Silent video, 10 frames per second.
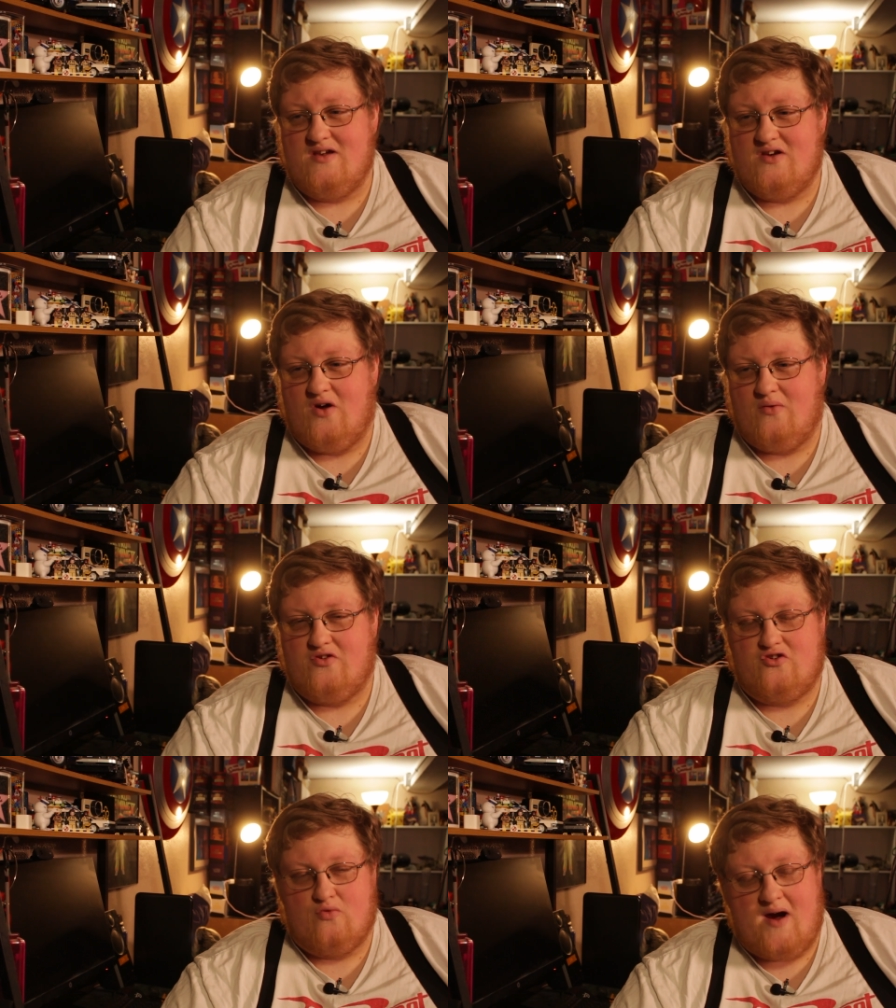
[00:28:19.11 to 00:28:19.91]

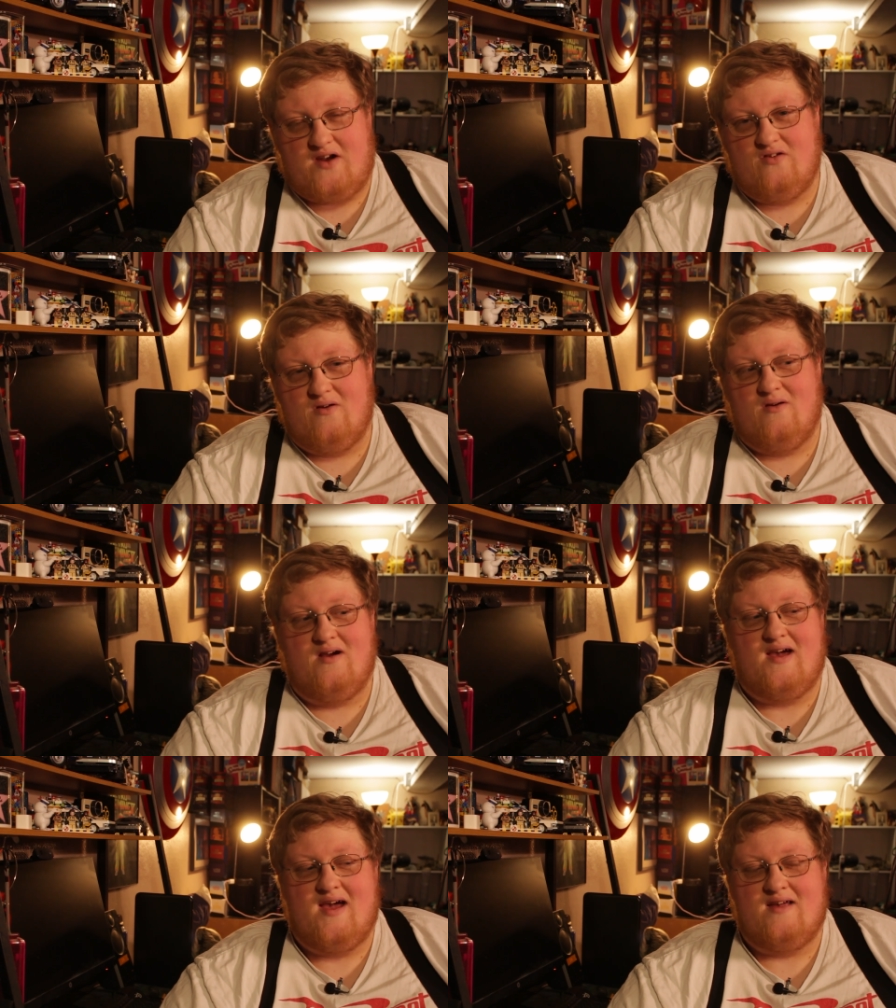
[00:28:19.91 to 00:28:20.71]
the director
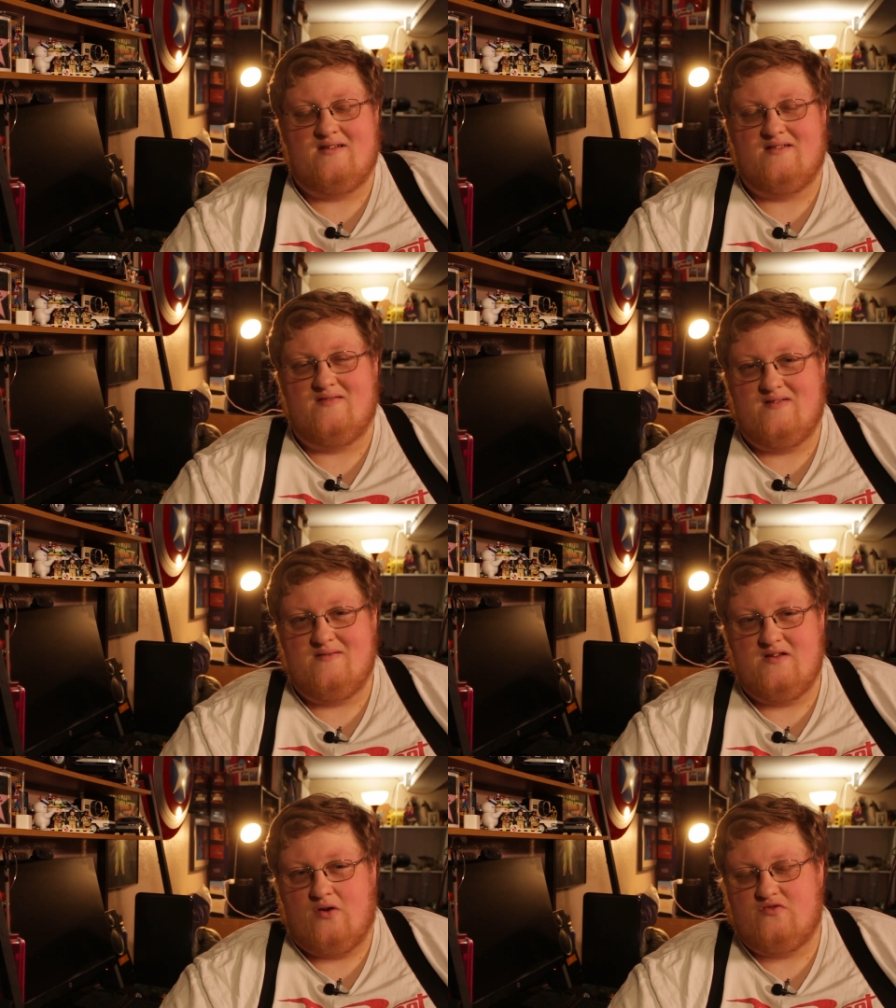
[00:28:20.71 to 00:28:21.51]
and,
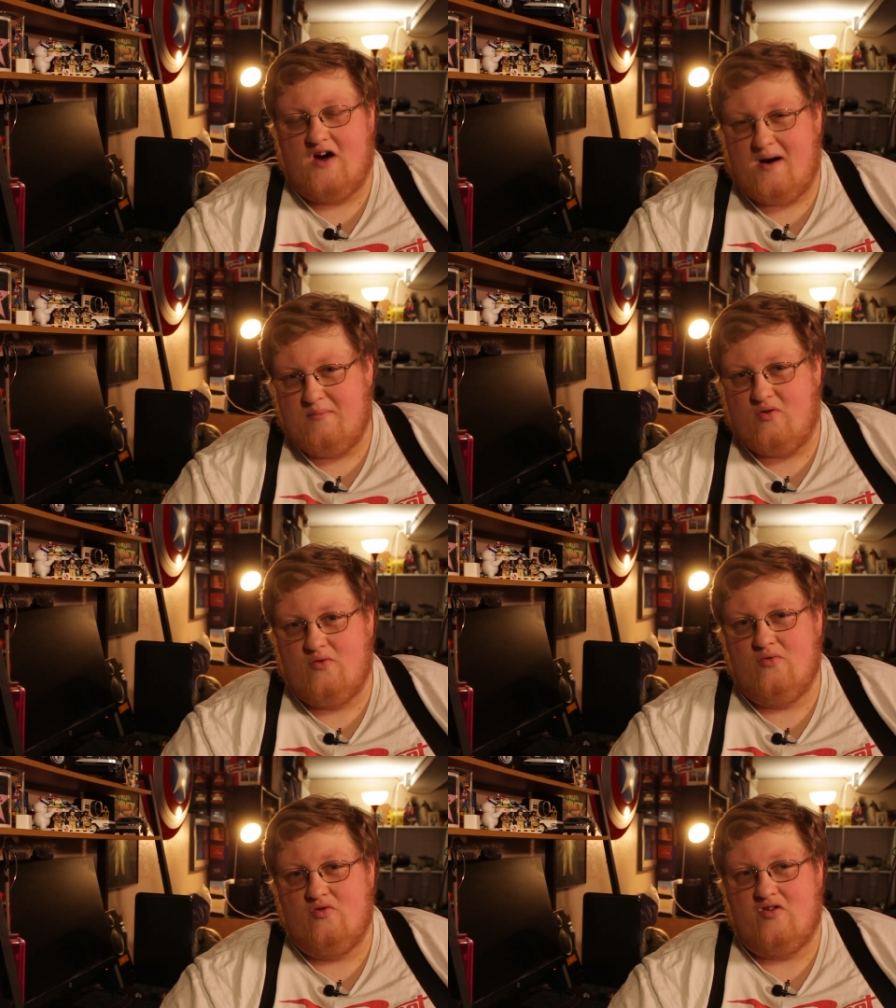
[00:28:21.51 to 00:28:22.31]
Tom
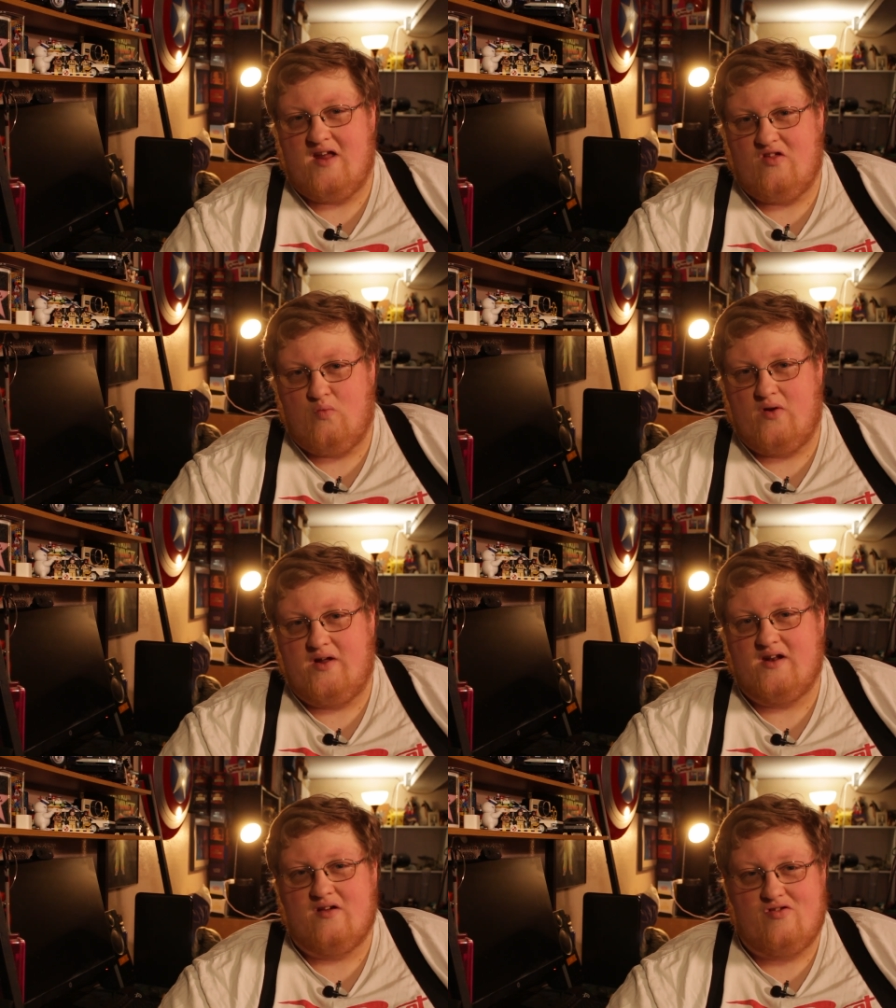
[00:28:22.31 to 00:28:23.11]
Cruise and his
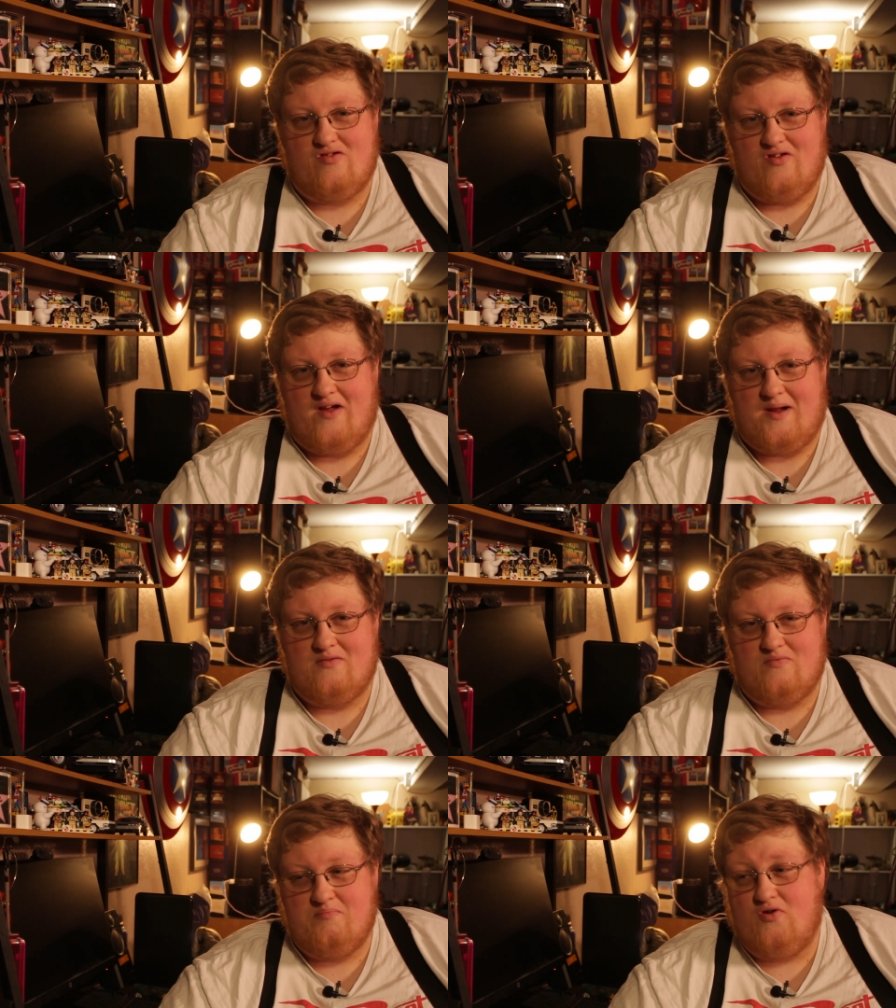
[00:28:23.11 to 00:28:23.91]
willingness to,
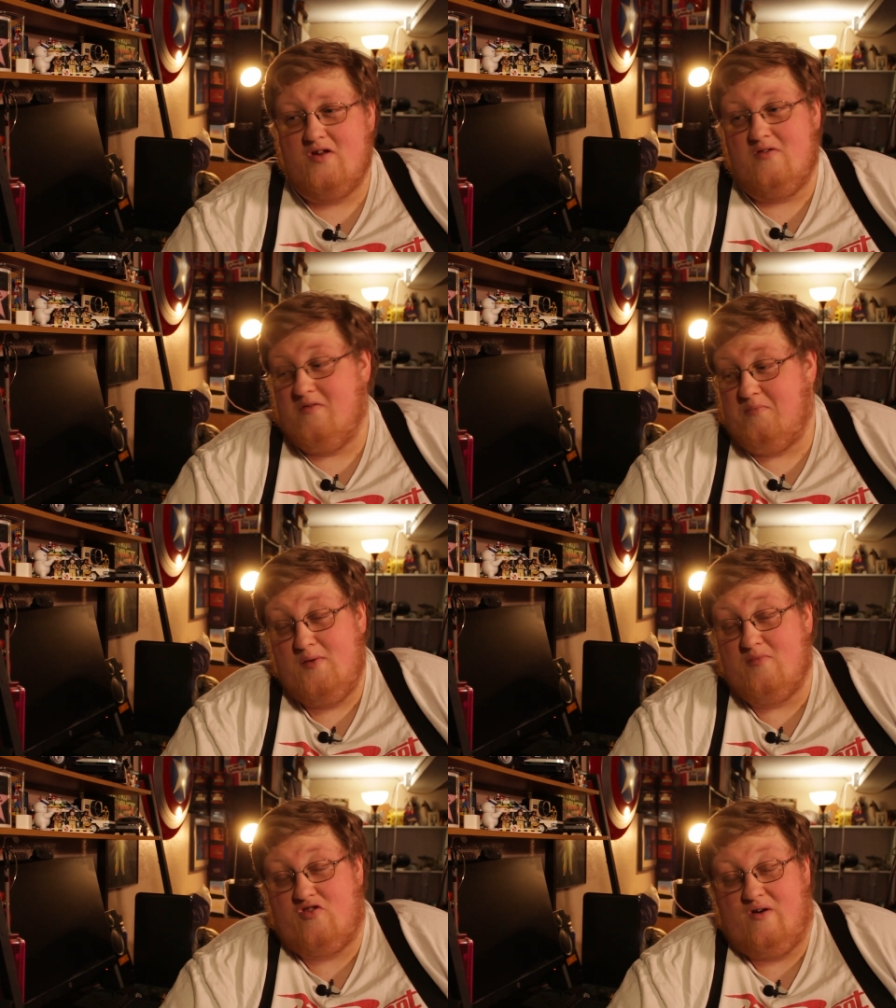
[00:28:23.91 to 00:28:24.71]
put
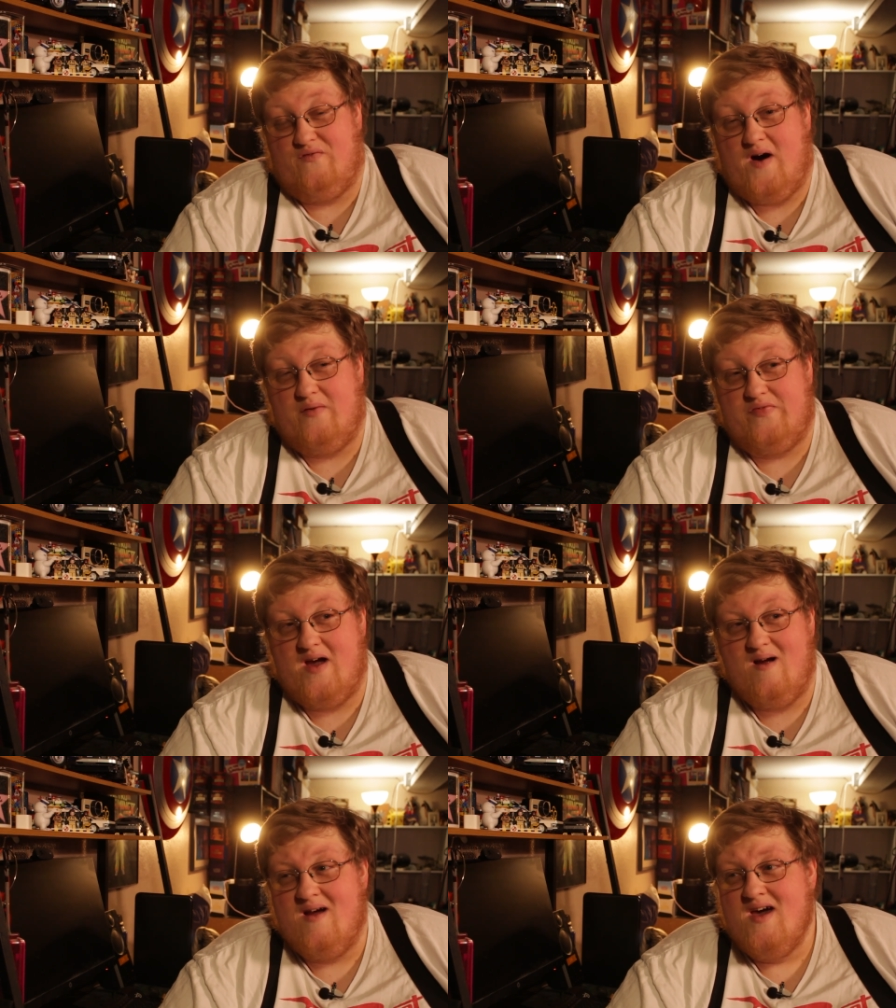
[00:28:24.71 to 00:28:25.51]
himself out
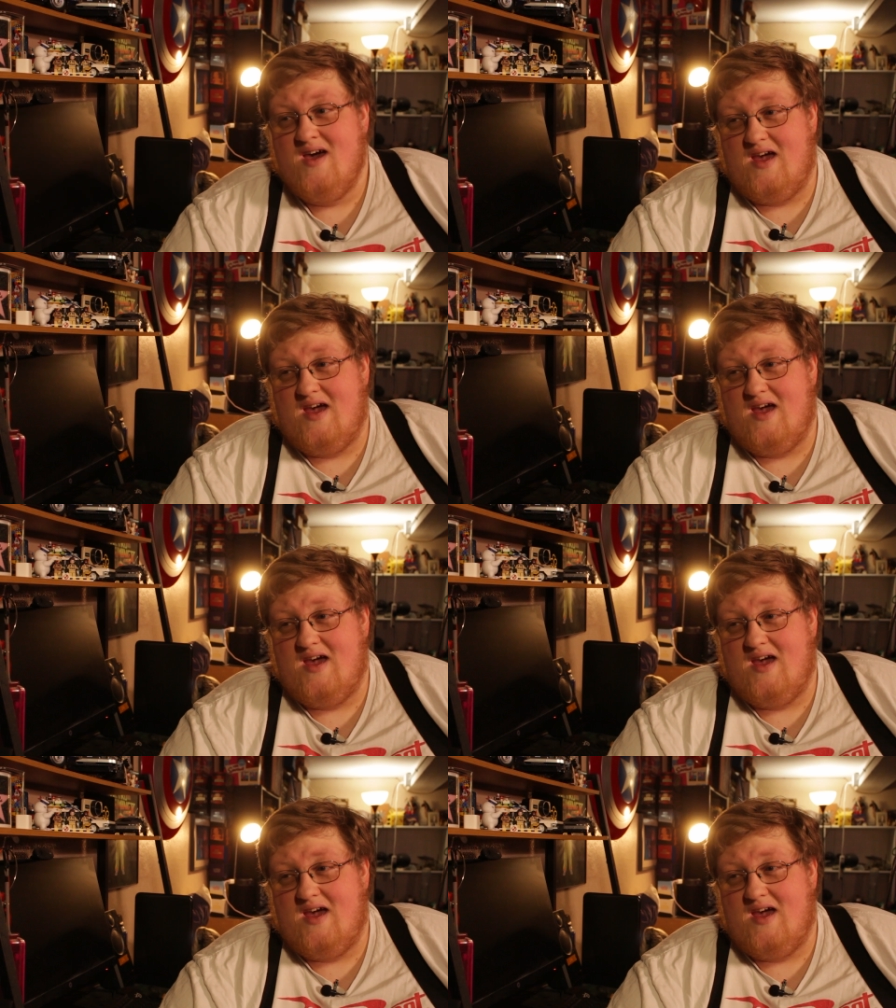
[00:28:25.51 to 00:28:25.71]
there.